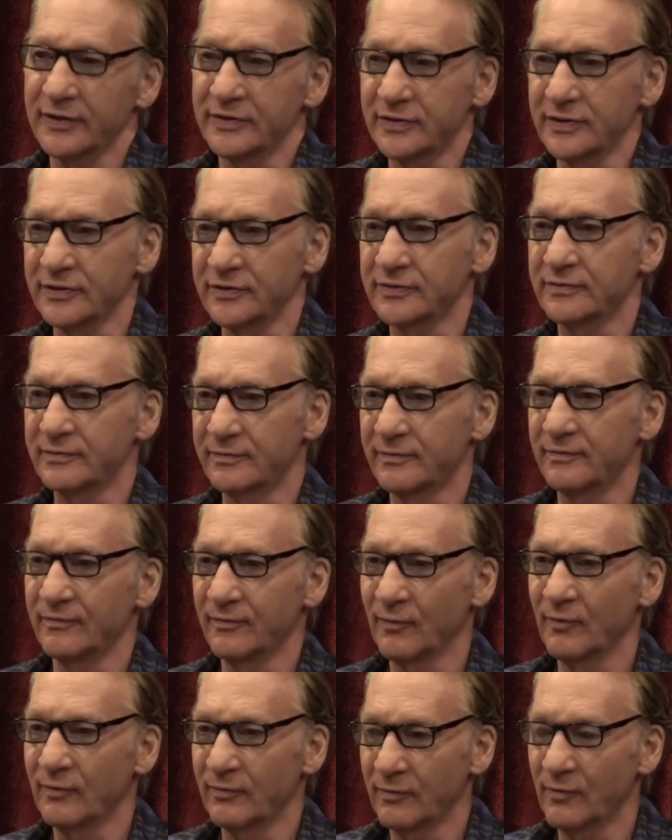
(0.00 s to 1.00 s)
she's
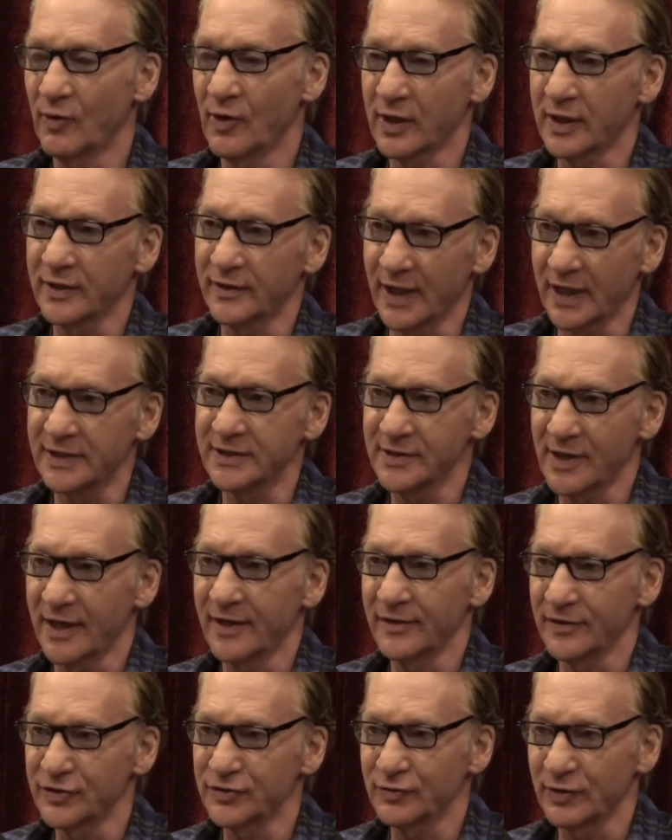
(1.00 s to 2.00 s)
walking that side
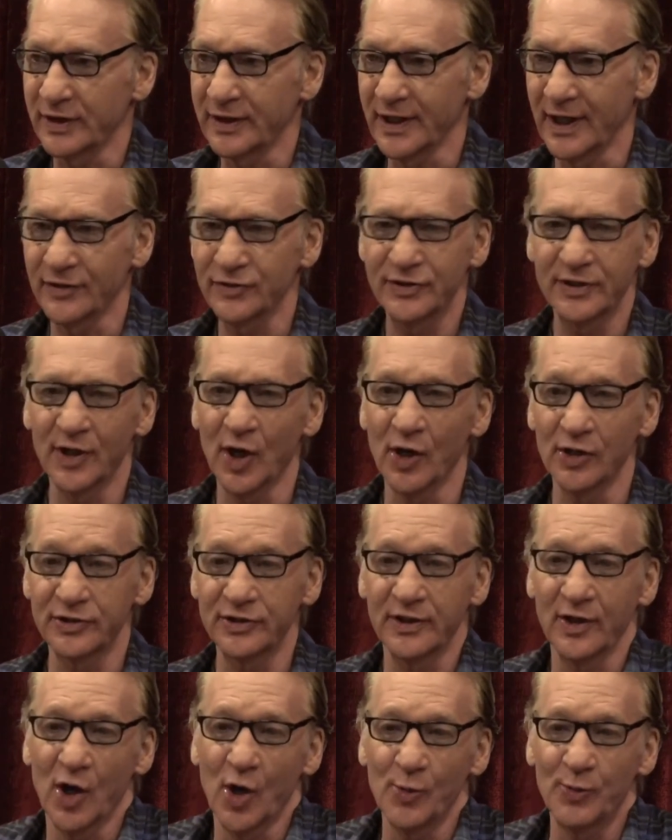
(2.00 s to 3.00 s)
of the street now. She
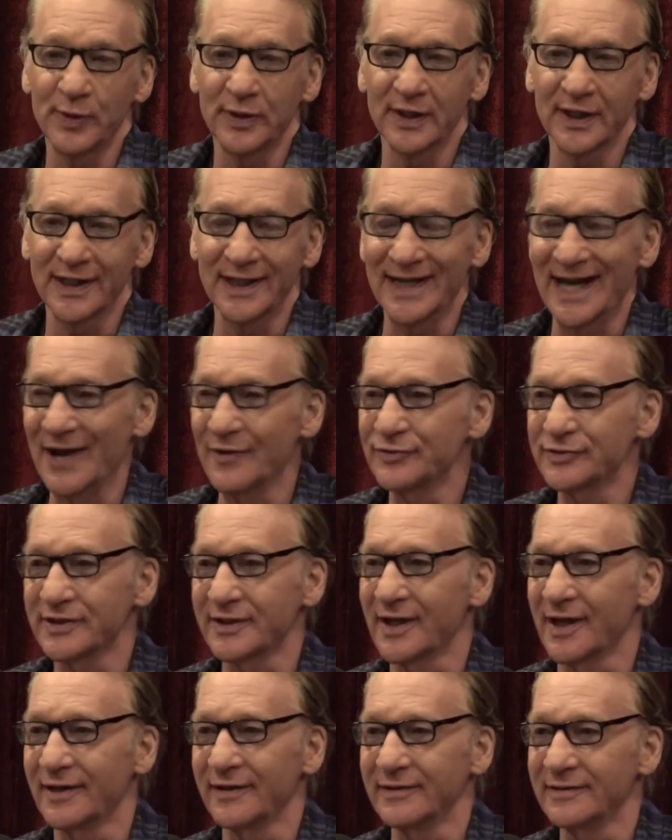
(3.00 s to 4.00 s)
openly announced it
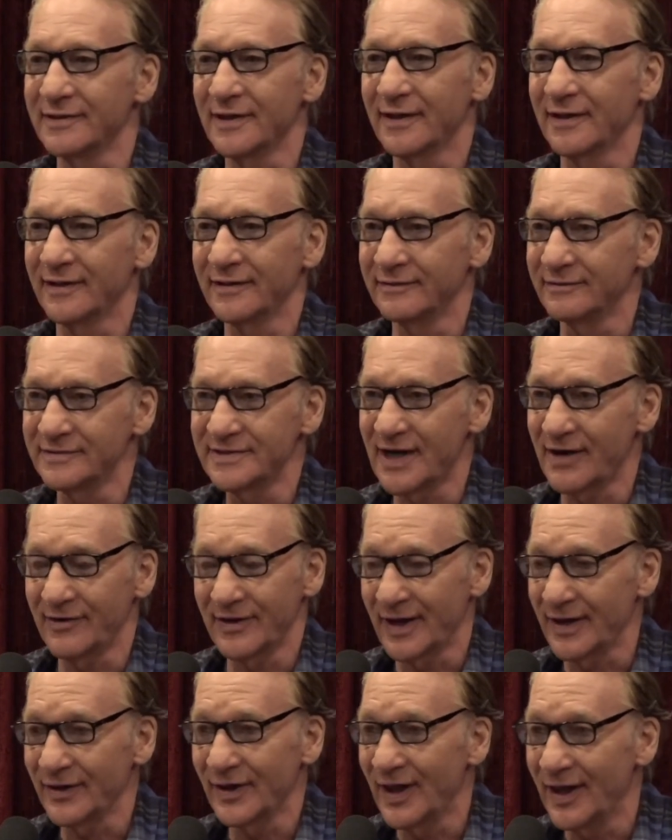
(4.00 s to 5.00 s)
on Saturday
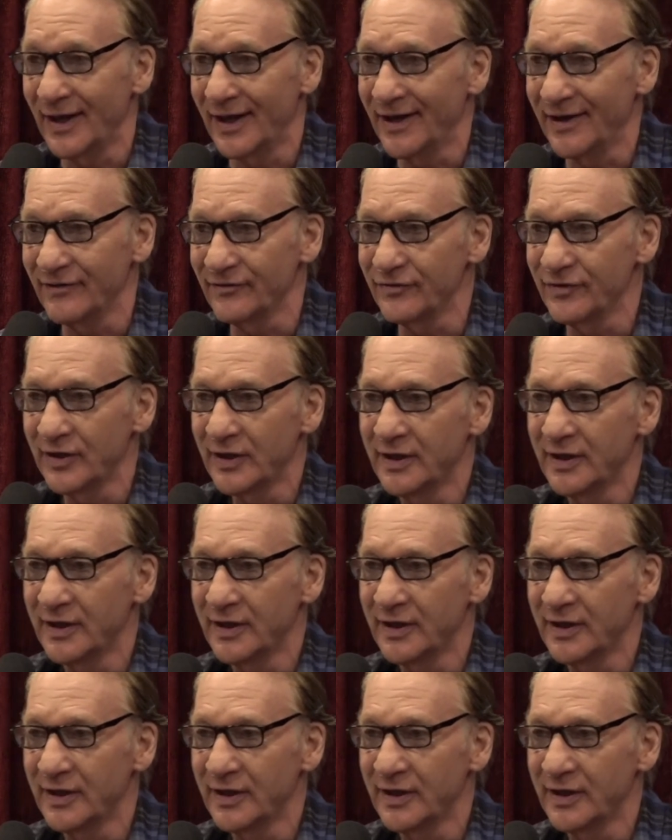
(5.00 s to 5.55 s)
Night Live.